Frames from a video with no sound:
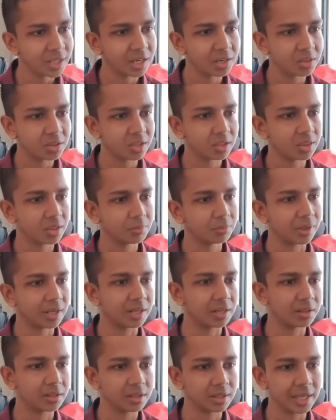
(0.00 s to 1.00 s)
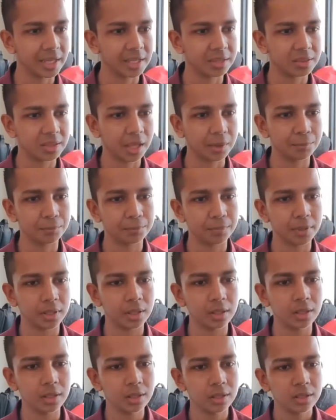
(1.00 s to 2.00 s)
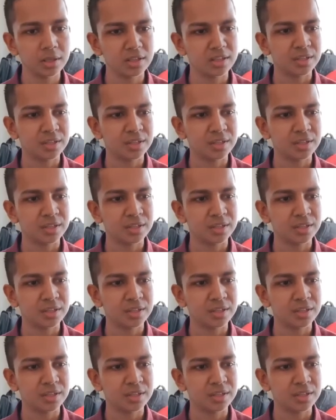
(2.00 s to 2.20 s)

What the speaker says: Let's see some another example.